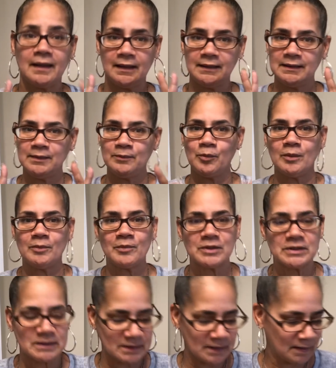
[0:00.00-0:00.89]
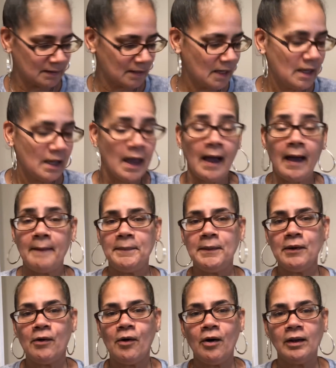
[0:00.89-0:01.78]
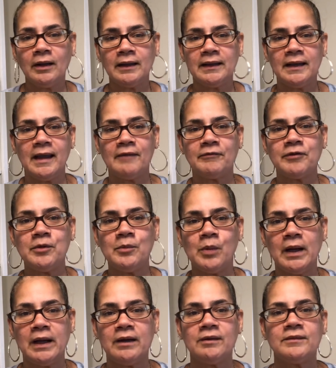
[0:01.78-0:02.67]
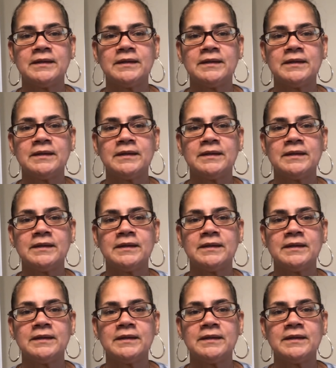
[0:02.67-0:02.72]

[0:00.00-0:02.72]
I need one more set. I've been calling everywhere.